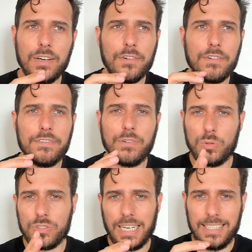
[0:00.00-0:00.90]

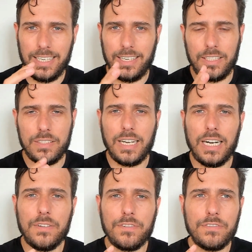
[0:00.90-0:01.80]
false identities,
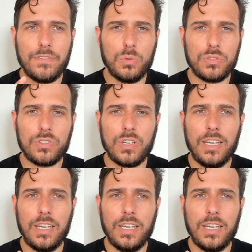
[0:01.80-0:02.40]
any false